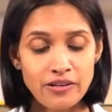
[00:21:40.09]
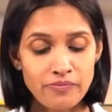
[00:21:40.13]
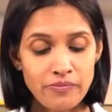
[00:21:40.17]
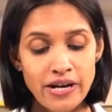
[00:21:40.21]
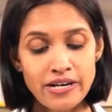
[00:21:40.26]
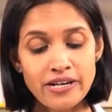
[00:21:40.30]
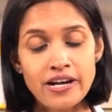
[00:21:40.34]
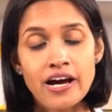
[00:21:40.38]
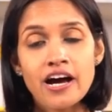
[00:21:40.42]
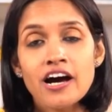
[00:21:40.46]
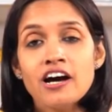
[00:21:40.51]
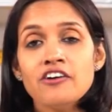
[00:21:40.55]

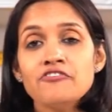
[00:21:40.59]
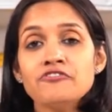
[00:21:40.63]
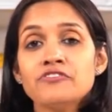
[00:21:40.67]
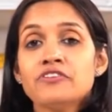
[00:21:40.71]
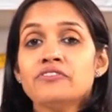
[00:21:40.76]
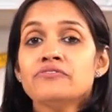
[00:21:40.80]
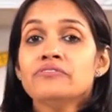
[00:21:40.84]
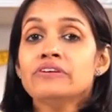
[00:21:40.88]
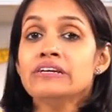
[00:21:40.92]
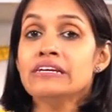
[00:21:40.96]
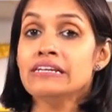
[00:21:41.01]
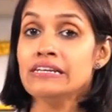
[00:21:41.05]
But after
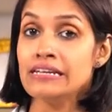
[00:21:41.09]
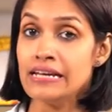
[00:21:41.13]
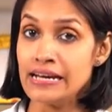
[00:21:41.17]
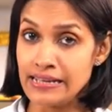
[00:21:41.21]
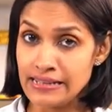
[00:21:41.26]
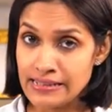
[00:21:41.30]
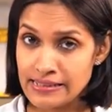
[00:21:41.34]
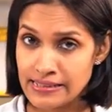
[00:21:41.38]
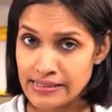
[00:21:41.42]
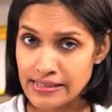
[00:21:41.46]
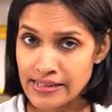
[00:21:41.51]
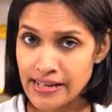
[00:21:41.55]
we
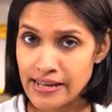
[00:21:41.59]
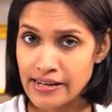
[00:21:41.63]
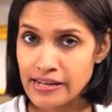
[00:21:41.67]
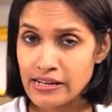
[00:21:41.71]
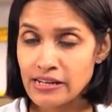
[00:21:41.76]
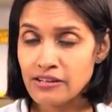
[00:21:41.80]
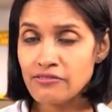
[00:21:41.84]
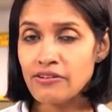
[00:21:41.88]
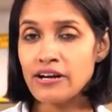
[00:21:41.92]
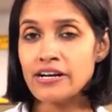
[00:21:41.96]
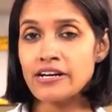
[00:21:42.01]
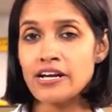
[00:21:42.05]
light the
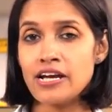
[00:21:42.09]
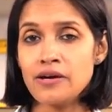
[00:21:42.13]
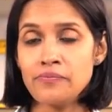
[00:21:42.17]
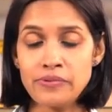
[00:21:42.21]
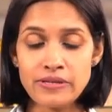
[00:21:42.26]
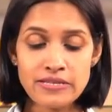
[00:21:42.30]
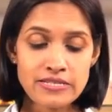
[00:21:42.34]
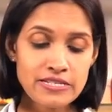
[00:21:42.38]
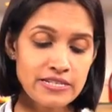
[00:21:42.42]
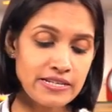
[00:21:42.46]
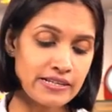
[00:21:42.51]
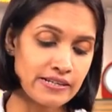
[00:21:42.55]
candle, what
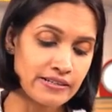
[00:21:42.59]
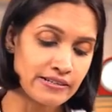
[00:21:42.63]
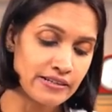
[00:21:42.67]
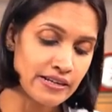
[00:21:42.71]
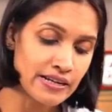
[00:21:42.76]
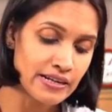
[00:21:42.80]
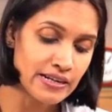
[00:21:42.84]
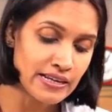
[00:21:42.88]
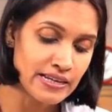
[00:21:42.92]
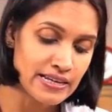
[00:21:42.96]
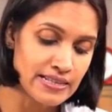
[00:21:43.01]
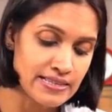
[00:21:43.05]
happens, children?
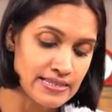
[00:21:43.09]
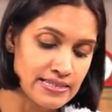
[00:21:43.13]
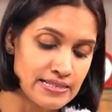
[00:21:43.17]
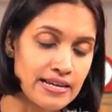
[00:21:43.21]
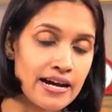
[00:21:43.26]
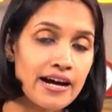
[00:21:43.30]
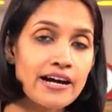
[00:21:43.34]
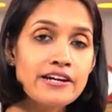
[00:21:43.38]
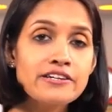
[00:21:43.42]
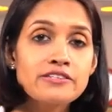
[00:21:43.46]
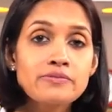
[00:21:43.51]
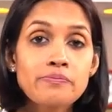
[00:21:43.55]
It
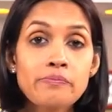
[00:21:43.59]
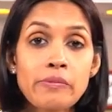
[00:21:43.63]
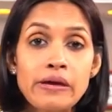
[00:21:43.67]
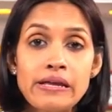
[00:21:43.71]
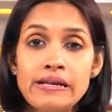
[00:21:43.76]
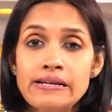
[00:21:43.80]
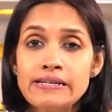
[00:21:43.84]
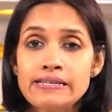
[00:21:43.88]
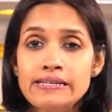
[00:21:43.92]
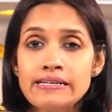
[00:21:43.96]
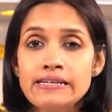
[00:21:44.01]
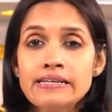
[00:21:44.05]
starts
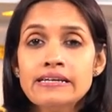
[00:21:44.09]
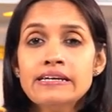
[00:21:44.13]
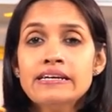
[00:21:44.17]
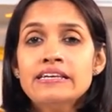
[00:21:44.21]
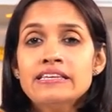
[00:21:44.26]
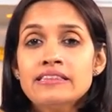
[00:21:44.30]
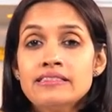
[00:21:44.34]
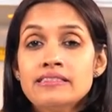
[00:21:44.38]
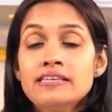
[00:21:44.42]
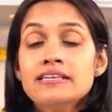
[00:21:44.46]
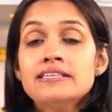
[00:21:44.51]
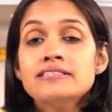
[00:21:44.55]
melting.
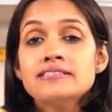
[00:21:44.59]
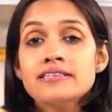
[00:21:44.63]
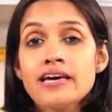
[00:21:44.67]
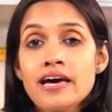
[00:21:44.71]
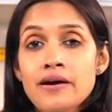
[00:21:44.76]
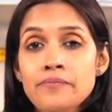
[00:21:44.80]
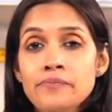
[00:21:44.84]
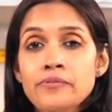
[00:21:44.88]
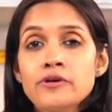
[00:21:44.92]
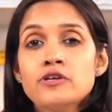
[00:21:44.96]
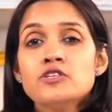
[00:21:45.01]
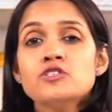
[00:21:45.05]
This
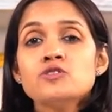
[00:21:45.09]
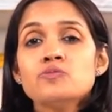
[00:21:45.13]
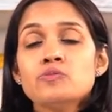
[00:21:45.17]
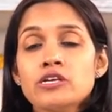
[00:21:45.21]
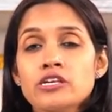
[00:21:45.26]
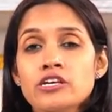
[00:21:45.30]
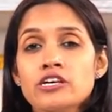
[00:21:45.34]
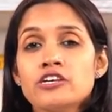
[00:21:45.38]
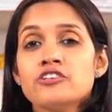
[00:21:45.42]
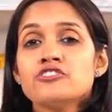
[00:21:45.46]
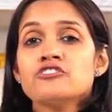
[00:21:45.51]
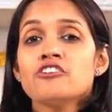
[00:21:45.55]
happens
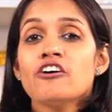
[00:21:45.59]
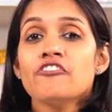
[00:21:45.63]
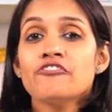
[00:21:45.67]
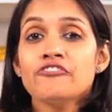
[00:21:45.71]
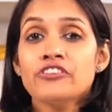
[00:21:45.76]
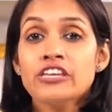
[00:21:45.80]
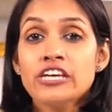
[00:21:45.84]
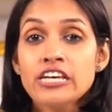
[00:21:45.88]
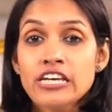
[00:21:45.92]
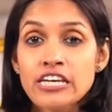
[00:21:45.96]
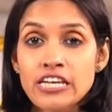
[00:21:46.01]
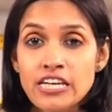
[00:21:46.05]
because of
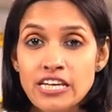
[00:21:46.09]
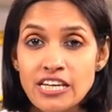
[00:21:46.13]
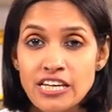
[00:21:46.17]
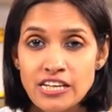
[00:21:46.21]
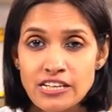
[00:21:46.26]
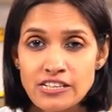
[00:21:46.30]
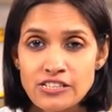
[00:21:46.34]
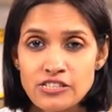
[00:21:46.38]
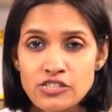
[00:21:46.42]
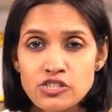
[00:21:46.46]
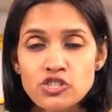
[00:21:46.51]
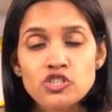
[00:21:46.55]
the
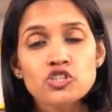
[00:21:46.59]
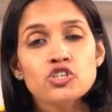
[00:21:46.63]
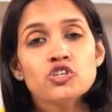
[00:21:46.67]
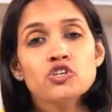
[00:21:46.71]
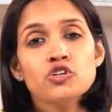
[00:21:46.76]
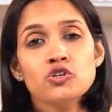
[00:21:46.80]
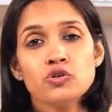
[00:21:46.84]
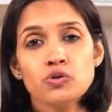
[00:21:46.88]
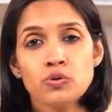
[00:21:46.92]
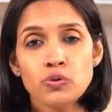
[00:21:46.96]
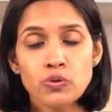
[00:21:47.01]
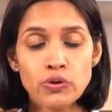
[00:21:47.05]
heat.
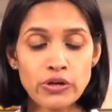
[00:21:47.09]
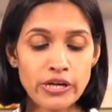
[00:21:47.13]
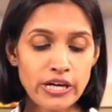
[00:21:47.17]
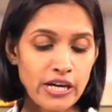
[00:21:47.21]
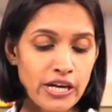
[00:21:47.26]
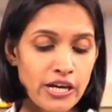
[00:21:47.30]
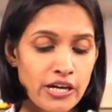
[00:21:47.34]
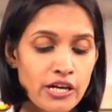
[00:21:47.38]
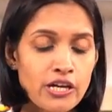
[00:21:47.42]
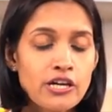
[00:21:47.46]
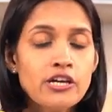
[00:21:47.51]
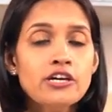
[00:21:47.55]

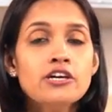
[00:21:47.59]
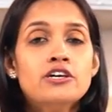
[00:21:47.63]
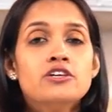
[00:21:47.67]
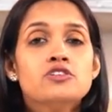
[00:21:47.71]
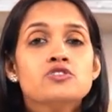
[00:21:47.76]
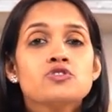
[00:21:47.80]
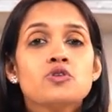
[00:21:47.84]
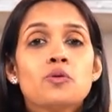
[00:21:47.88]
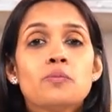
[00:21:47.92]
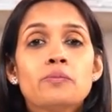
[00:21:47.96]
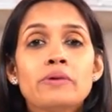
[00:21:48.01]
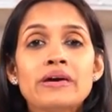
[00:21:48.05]
Okay.
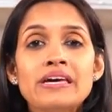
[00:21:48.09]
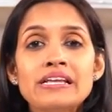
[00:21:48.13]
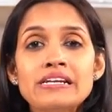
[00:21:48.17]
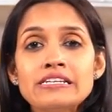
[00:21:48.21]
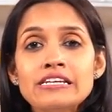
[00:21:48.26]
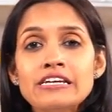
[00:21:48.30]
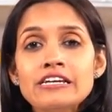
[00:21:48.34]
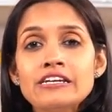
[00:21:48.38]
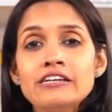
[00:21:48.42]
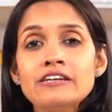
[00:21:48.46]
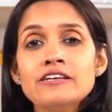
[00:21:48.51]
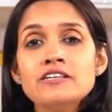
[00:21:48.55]
So
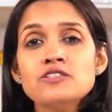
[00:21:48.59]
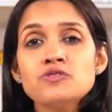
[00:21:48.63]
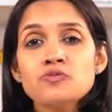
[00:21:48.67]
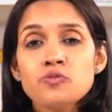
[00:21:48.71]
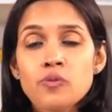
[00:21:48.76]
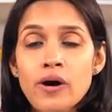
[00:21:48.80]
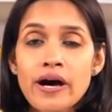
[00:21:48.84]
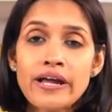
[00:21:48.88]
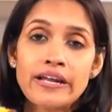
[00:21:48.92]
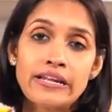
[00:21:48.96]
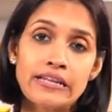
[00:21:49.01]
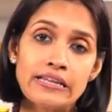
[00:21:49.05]
melting is
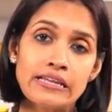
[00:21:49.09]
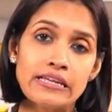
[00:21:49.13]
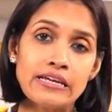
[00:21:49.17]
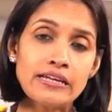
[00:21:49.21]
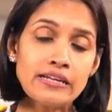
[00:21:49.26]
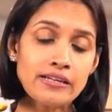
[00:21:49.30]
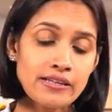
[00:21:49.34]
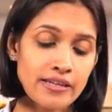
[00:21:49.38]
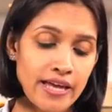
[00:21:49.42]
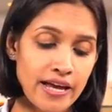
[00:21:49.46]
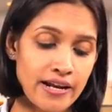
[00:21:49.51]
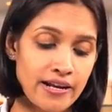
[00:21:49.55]
one thing
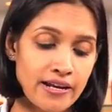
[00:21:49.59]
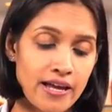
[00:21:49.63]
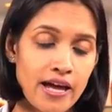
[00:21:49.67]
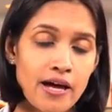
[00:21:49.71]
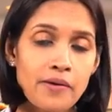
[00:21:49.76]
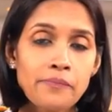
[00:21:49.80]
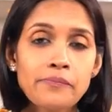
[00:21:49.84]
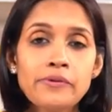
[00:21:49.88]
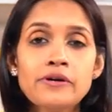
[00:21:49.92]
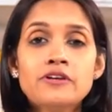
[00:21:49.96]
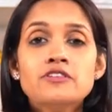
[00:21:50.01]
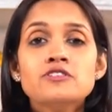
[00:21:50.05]
that
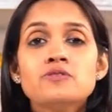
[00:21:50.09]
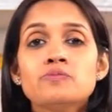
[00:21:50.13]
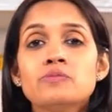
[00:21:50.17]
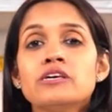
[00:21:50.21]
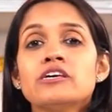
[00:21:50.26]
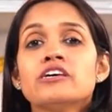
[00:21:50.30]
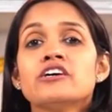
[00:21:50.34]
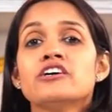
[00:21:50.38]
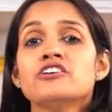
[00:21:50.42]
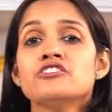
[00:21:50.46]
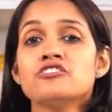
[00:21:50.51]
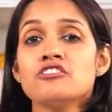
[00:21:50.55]
happens
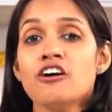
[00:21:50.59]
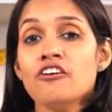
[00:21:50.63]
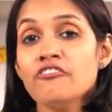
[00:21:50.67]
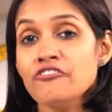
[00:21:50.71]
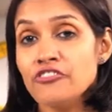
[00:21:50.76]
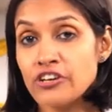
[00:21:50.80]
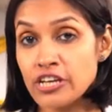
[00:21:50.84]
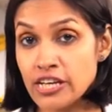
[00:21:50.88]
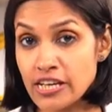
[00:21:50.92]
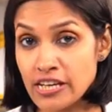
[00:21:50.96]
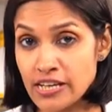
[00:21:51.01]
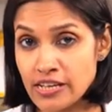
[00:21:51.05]
because of
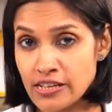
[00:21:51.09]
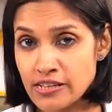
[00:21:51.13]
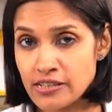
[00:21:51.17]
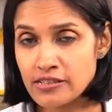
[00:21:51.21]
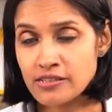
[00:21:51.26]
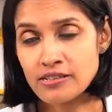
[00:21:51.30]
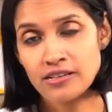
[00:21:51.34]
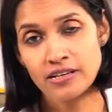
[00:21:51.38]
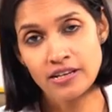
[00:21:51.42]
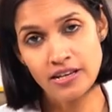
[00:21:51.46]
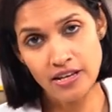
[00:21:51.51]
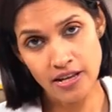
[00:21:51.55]
heat.
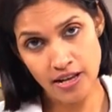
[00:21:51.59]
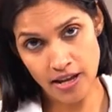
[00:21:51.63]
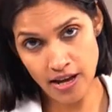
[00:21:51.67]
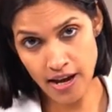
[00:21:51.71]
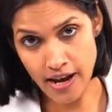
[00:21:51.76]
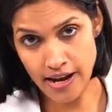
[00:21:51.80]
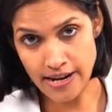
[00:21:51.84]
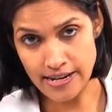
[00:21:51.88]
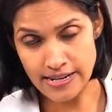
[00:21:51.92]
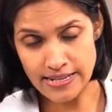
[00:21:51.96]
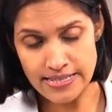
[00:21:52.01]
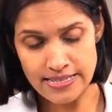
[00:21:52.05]

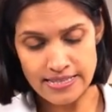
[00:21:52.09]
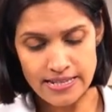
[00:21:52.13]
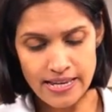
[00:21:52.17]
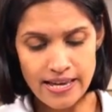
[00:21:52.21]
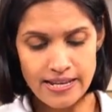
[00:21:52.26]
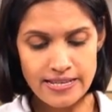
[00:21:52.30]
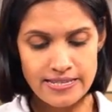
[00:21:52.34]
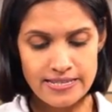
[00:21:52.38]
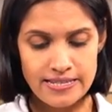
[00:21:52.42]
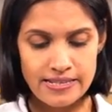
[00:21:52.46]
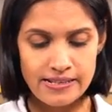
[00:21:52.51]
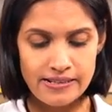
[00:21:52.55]

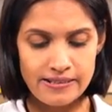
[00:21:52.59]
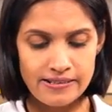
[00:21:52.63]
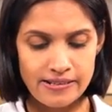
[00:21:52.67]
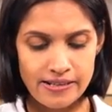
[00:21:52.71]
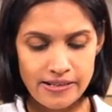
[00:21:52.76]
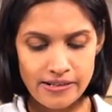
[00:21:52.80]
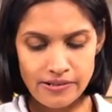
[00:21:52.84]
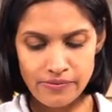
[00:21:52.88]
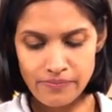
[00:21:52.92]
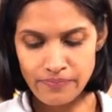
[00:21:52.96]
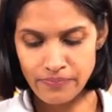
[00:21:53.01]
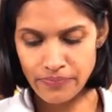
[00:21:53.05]
Understand,
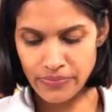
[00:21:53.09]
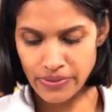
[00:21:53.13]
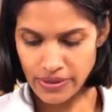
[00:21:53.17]
children?